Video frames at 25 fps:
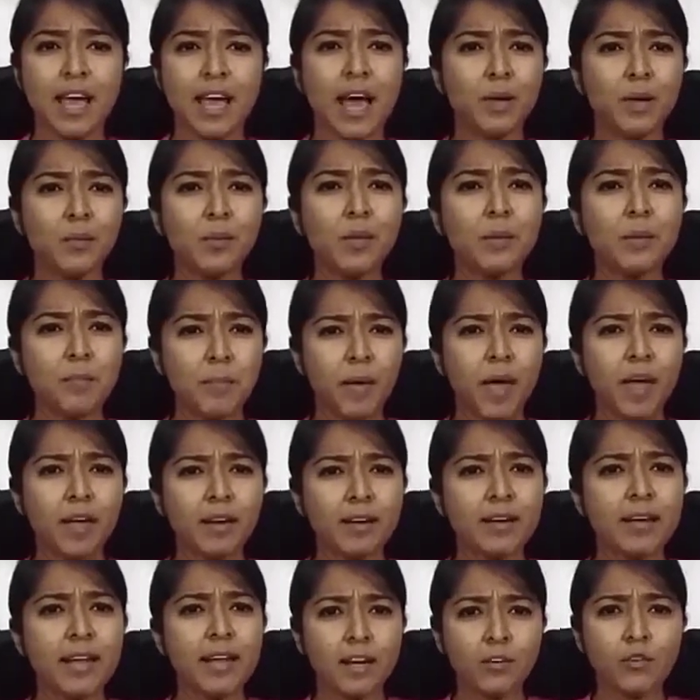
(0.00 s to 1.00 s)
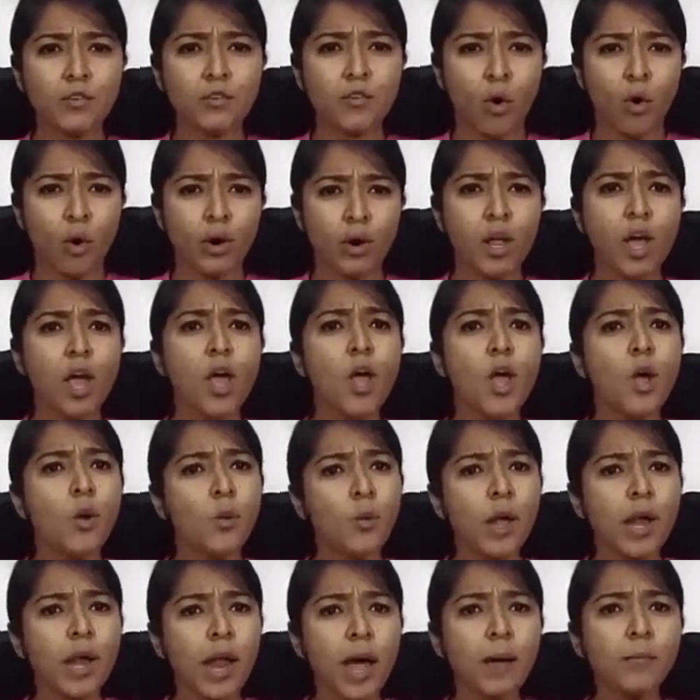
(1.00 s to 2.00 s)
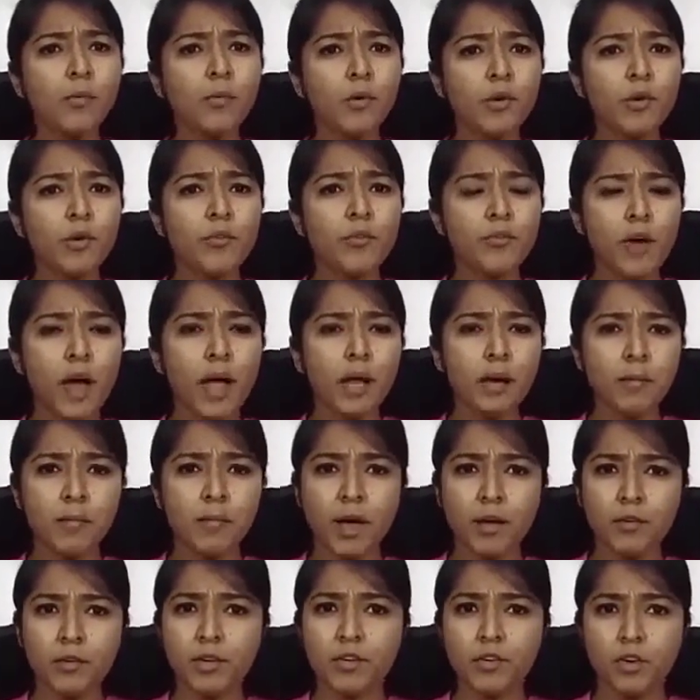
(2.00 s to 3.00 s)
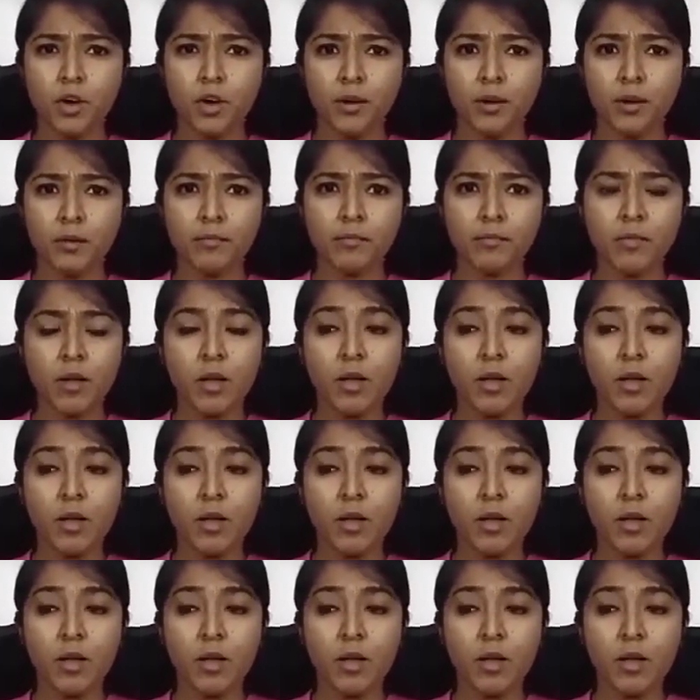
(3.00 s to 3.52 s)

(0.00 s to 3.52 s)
I will pay it later on when I am going to file my return.